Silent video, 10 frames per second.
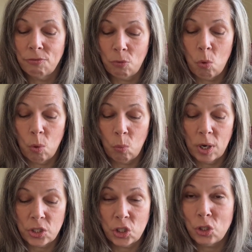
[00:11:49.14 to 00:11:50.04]
for
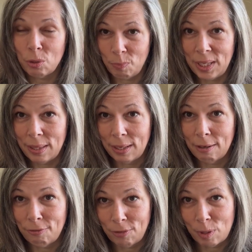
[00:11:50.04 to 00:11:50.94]
what should be
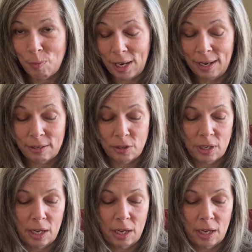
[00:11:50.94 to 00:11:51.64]
there for the pattern.